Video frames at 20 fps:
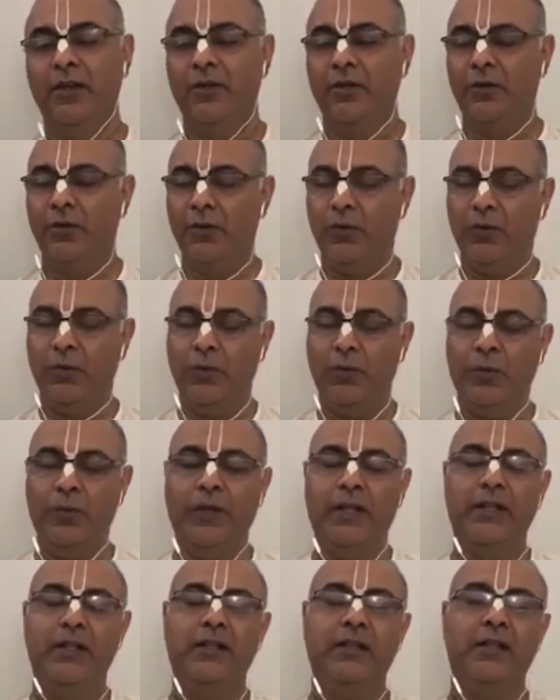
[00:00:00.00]

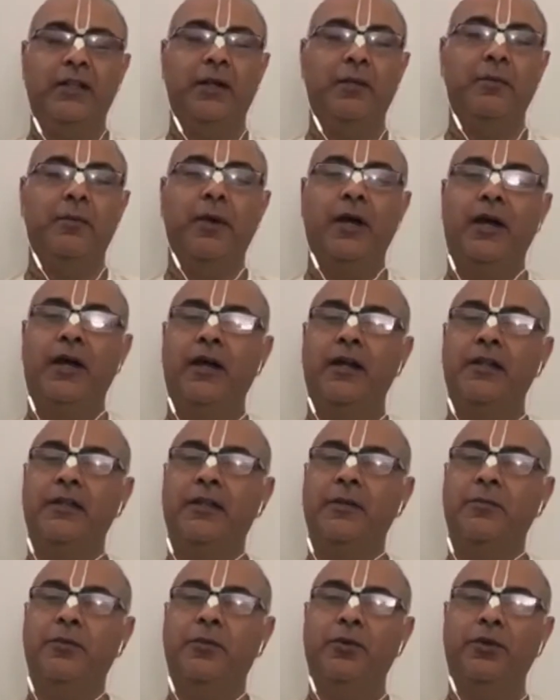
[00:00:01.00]

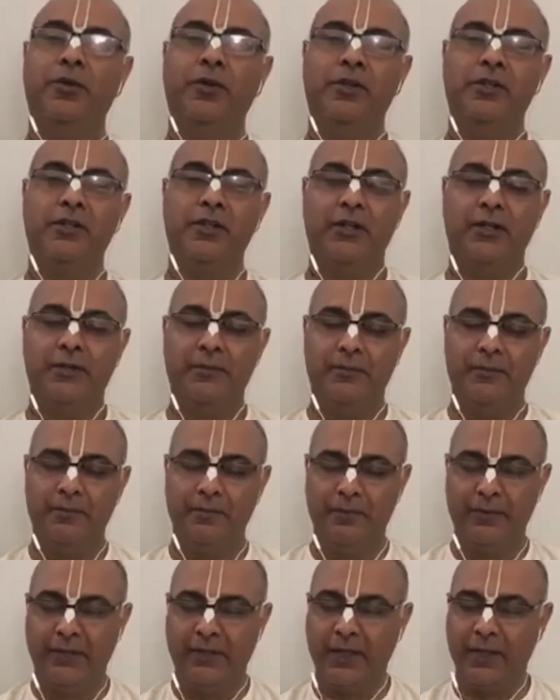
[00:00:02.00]
Govindamadi
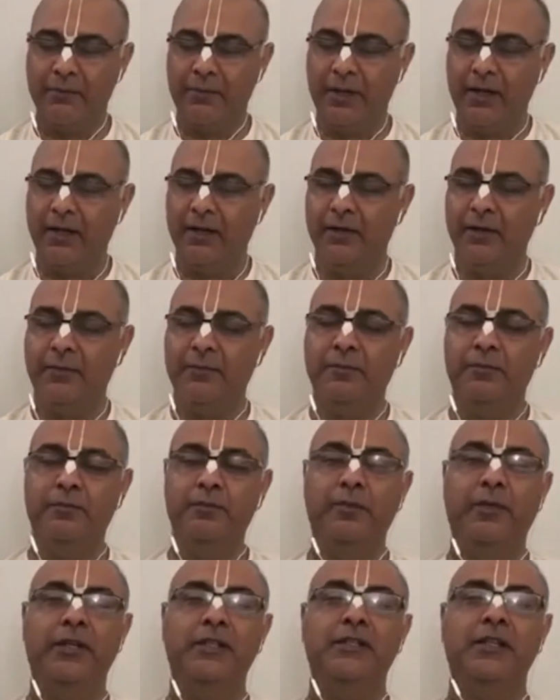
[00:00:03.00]
Purusham
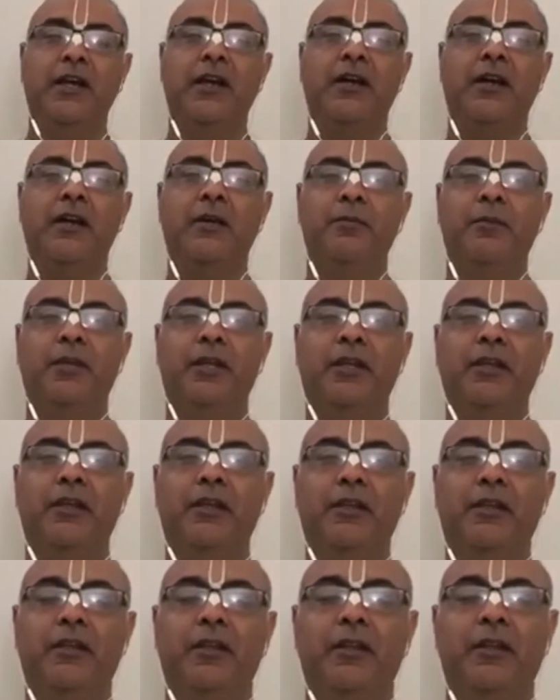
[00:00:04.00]
Tamaham
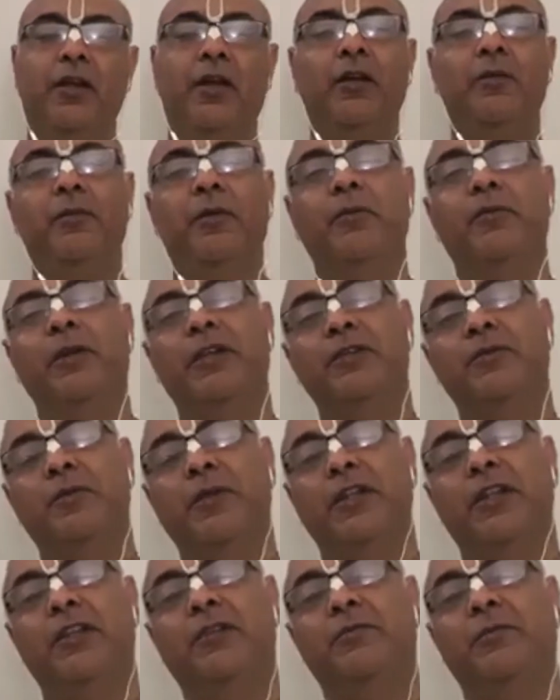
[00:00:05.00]
Bhajami. Lord Brahma is
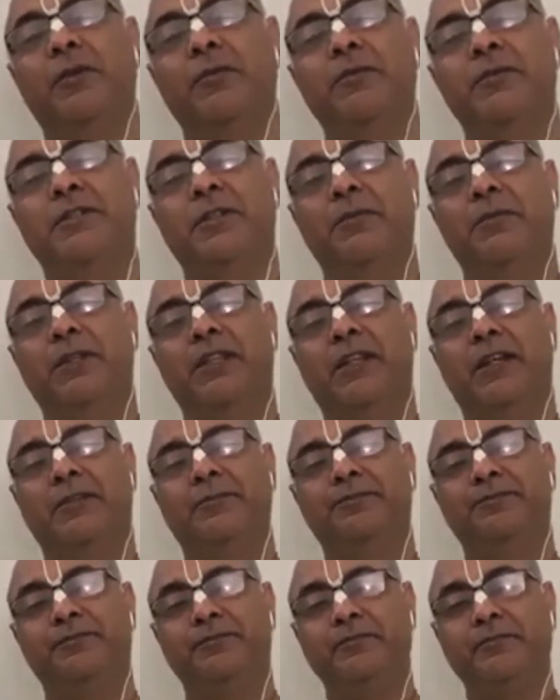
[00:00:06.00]
praying in Brahma Samhita
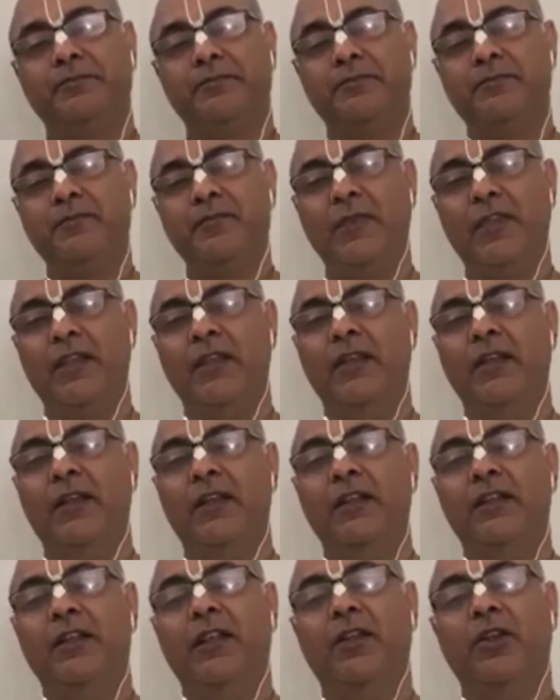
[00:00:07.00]

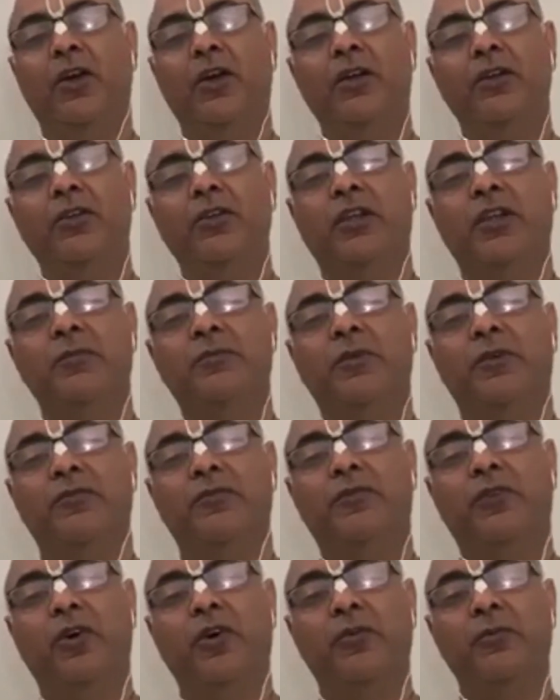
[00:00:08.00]
that, Lord, you can
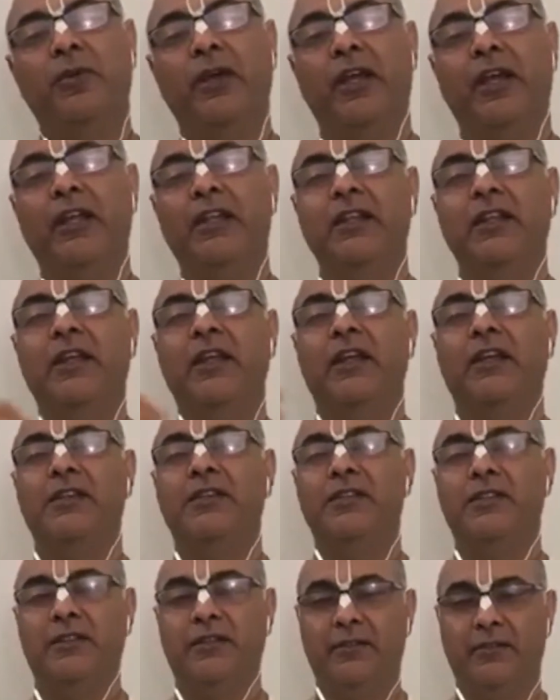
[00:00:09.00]
perform any
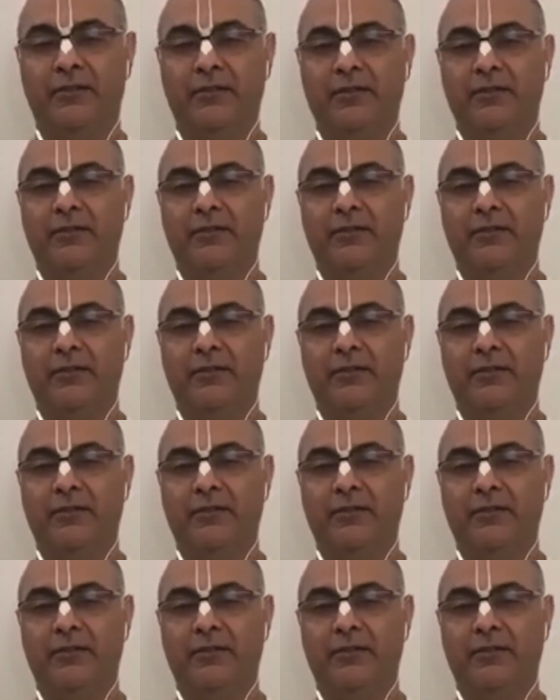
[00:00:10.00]
action,